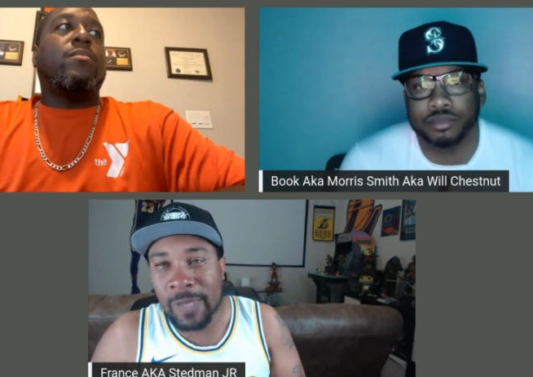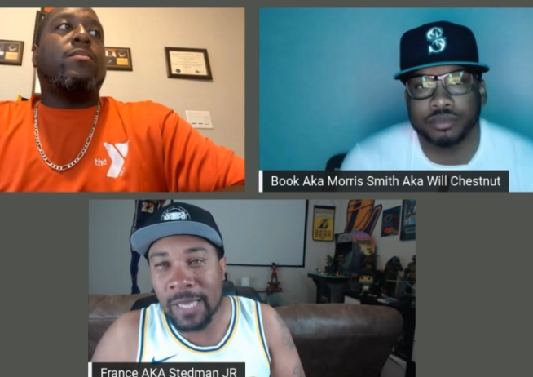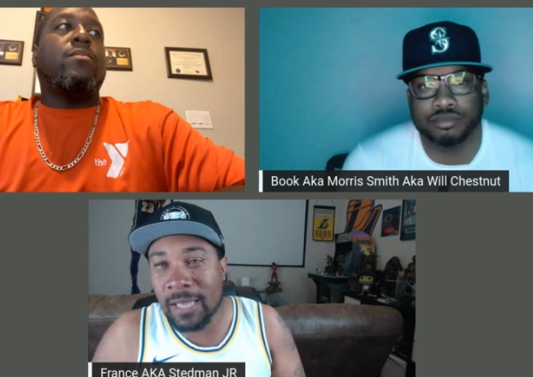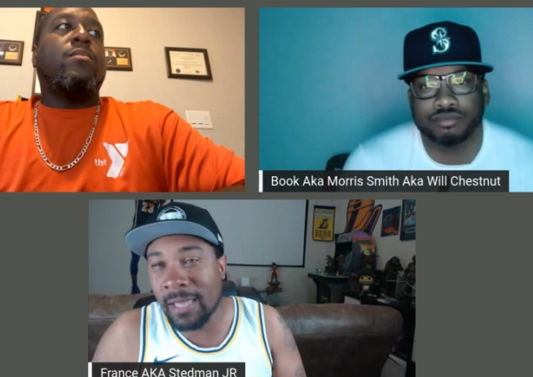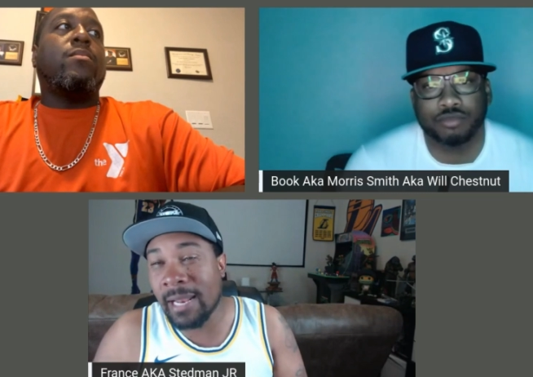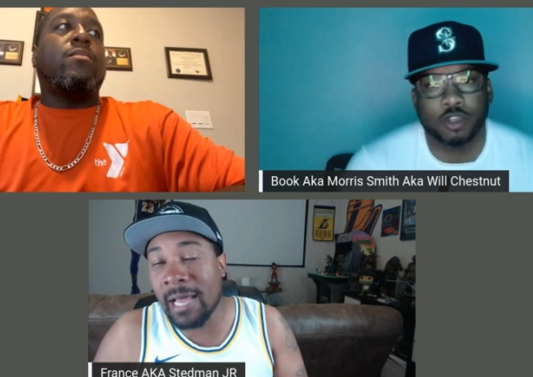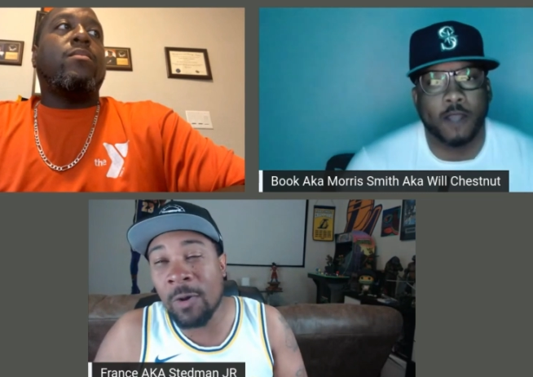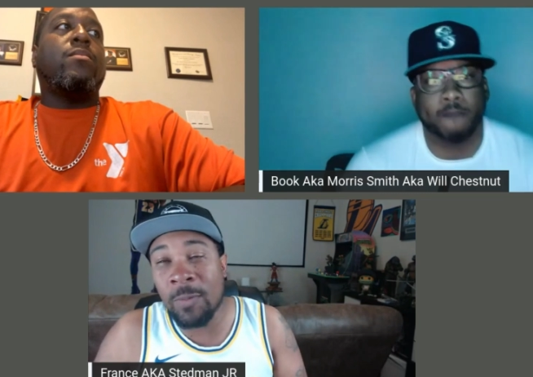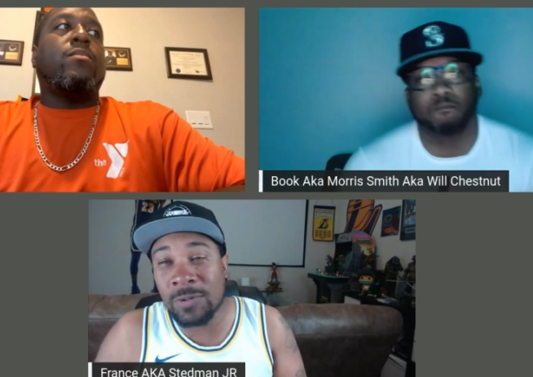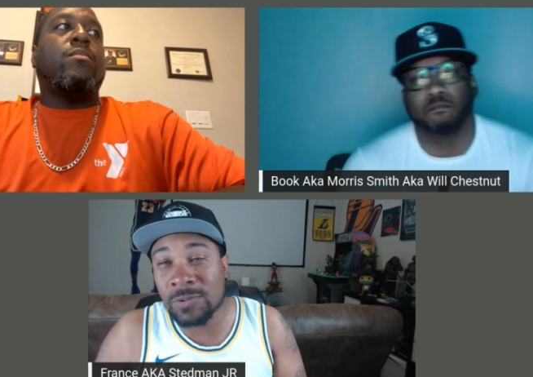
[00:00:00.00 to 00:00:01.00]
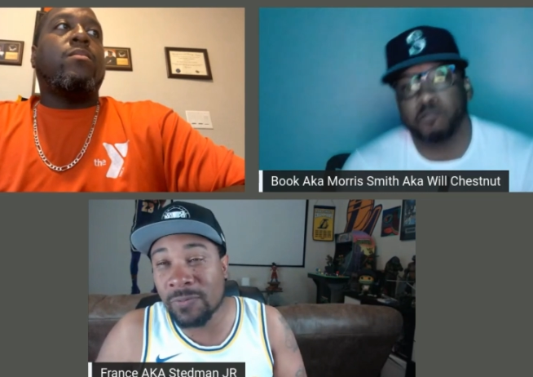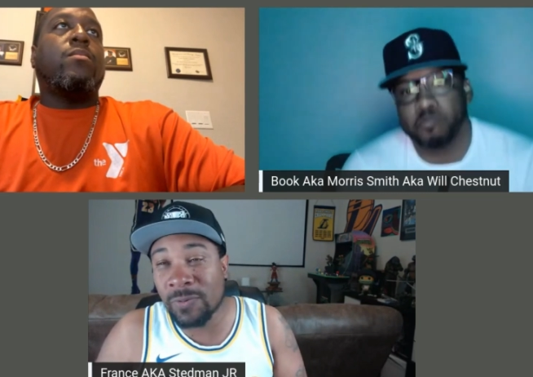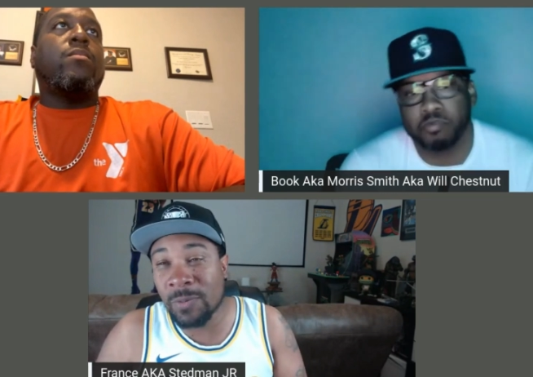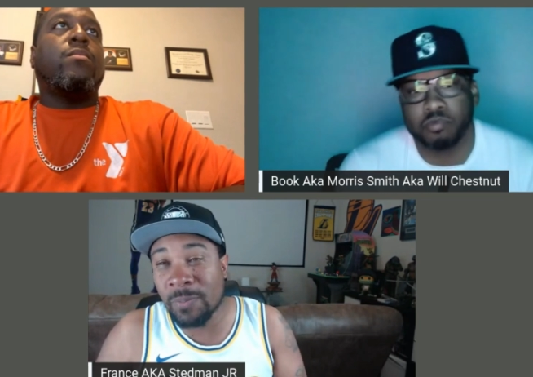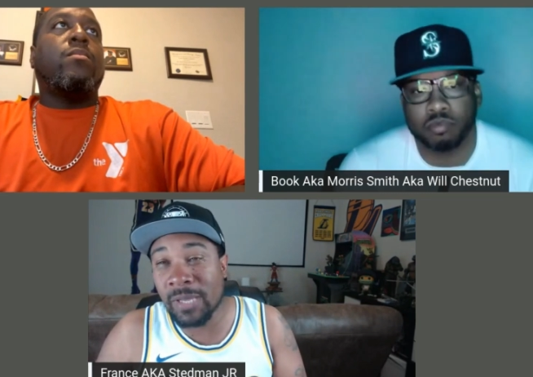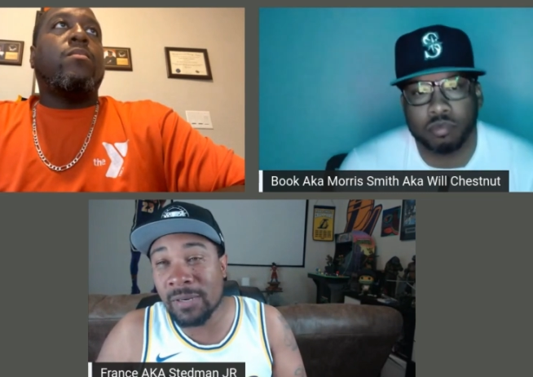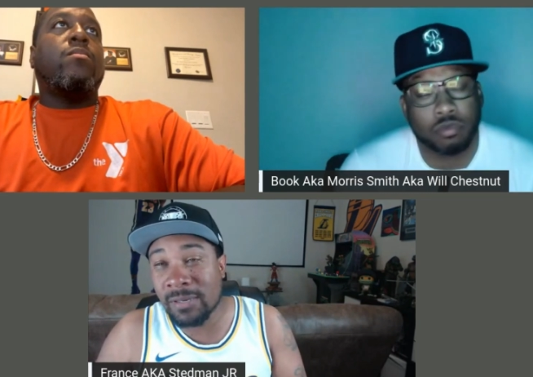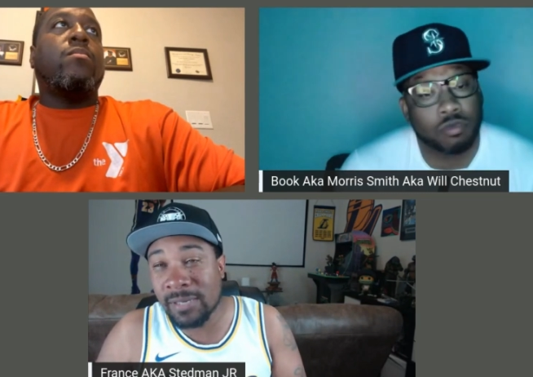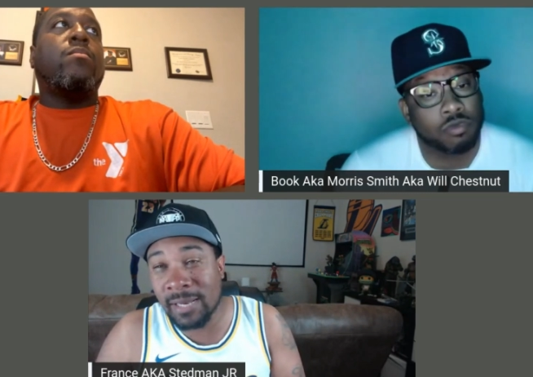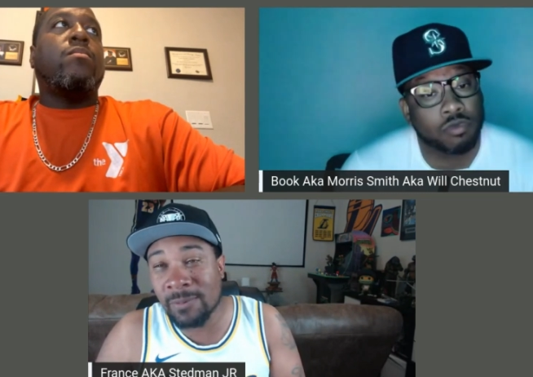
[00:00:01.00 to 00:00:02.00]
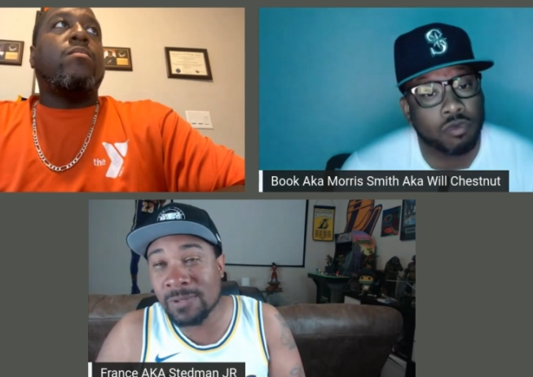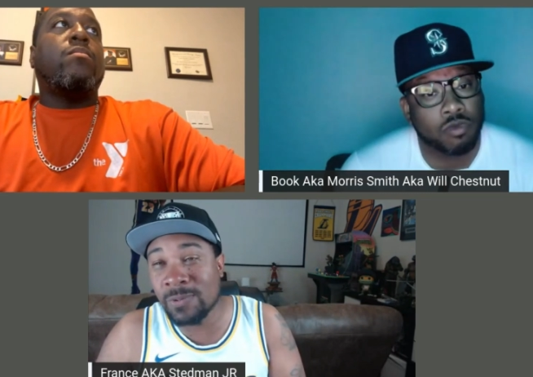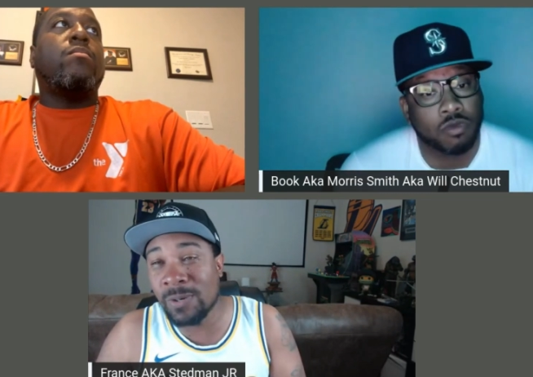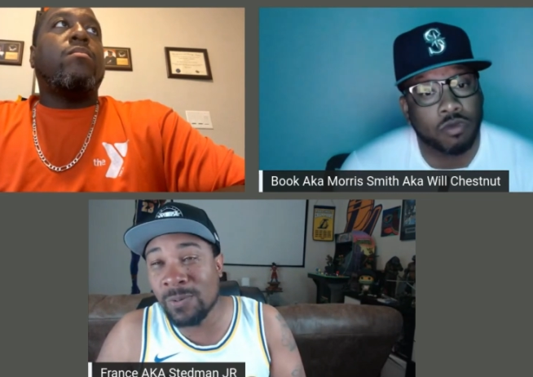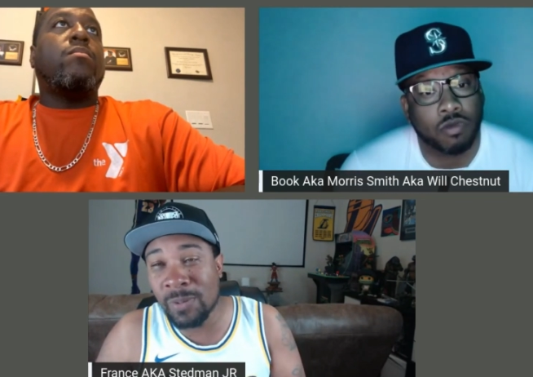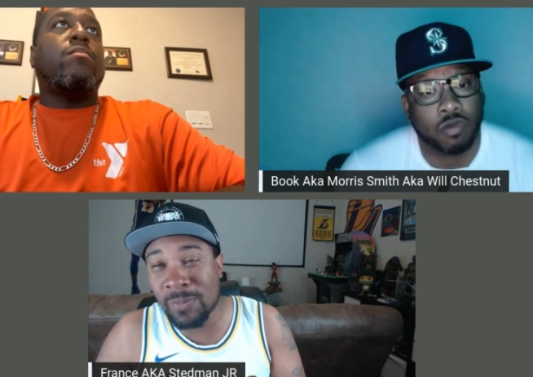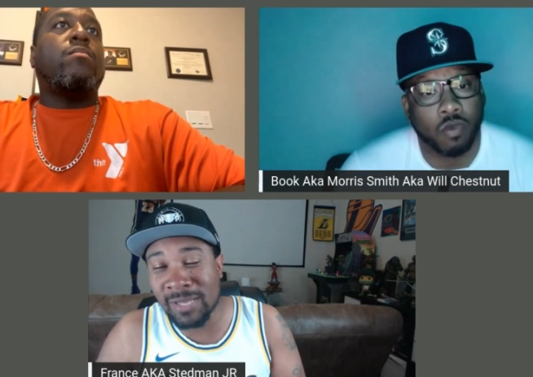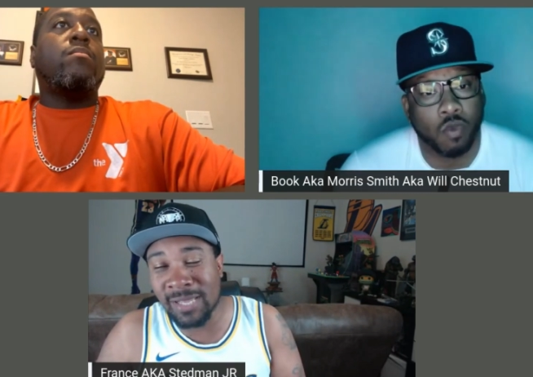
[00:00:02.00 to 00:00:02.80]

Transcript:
Speaker 1: I, and I almost would feel better that it was with a woman